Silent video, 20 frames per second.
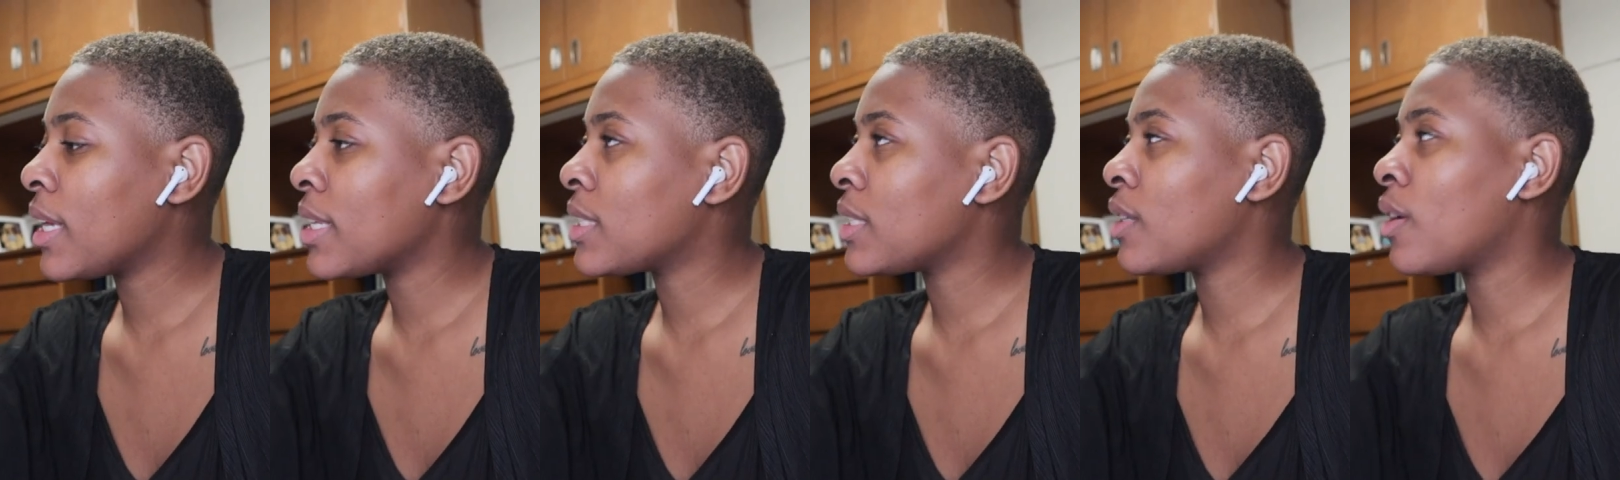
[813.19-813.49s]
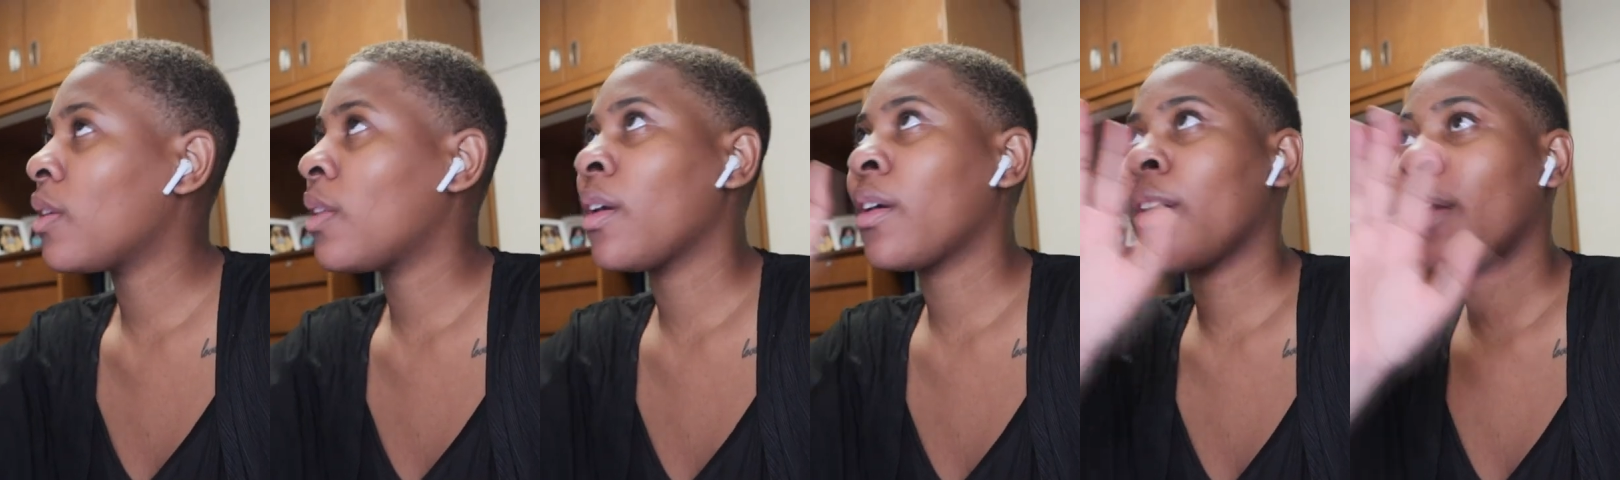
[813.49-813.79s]
It's
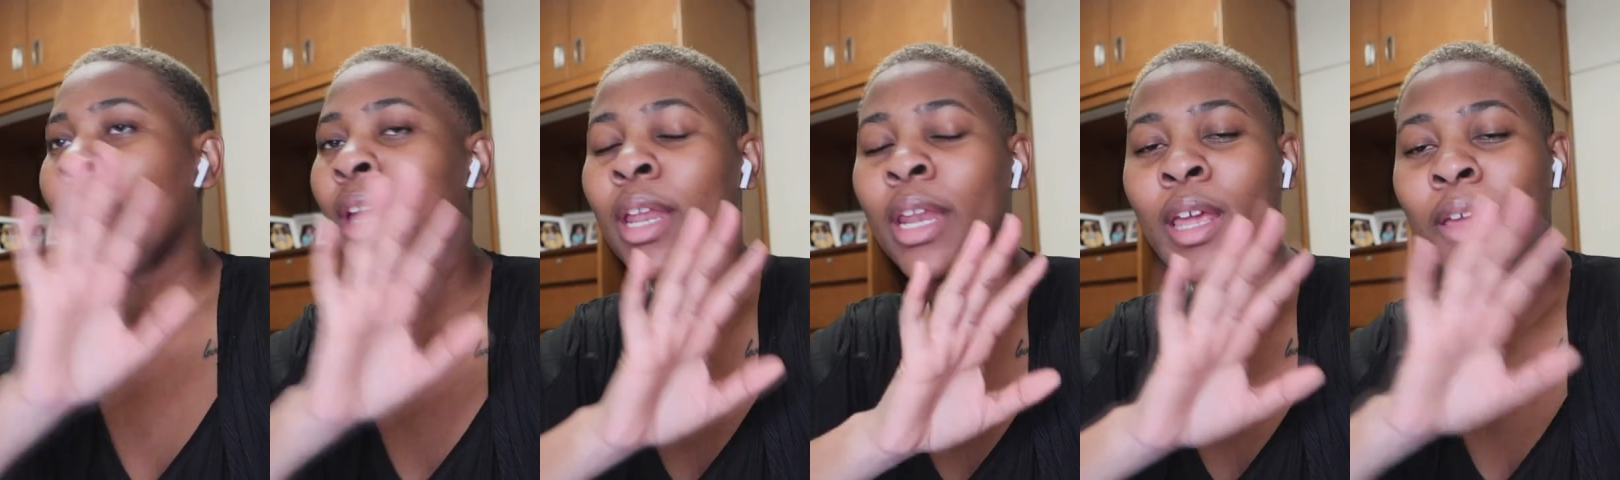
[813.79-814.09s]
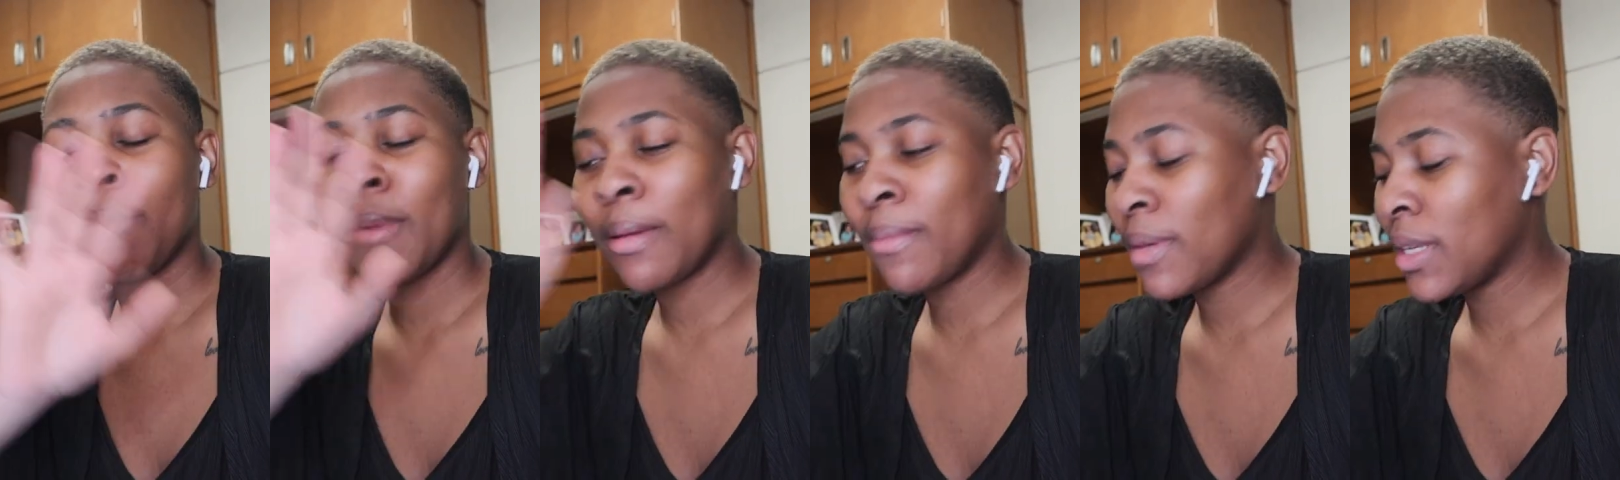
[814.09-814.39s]
no longer any
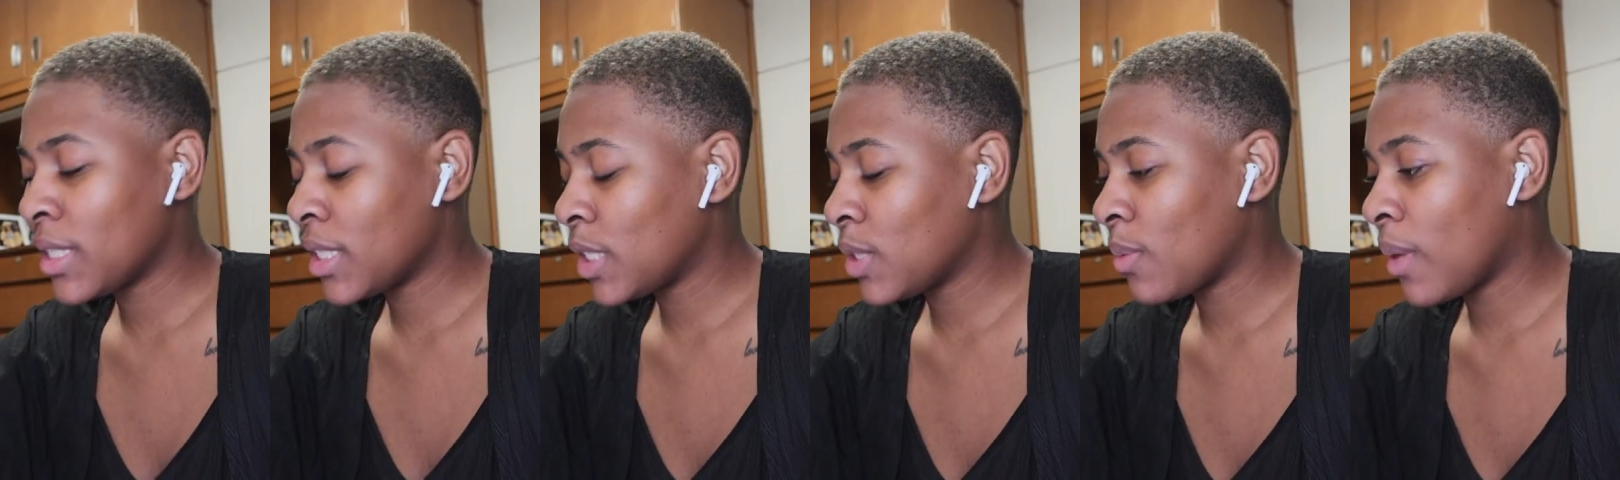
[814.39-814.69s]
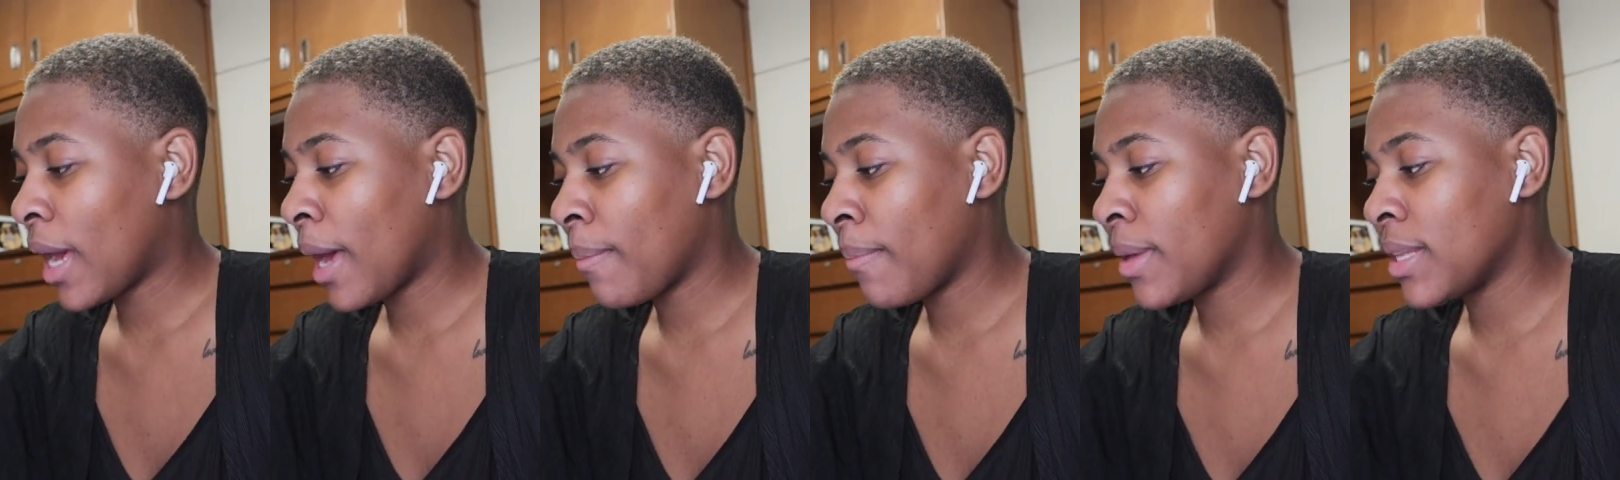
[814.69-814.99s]
of my business
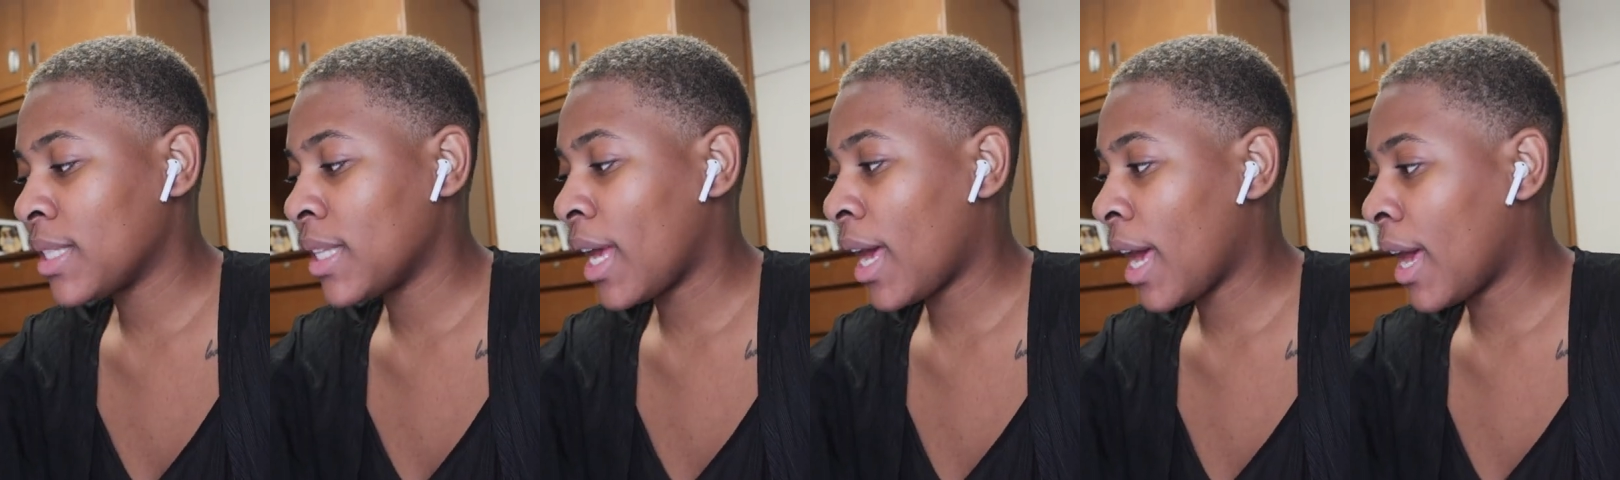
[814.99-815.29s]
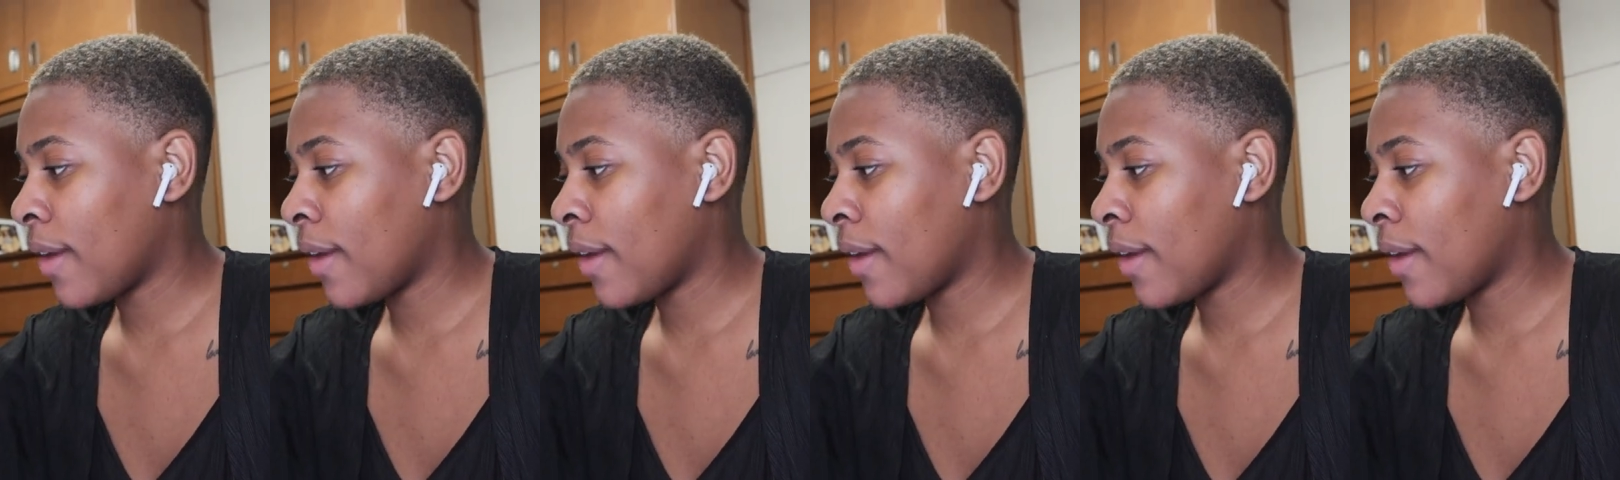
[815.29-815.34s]
what happens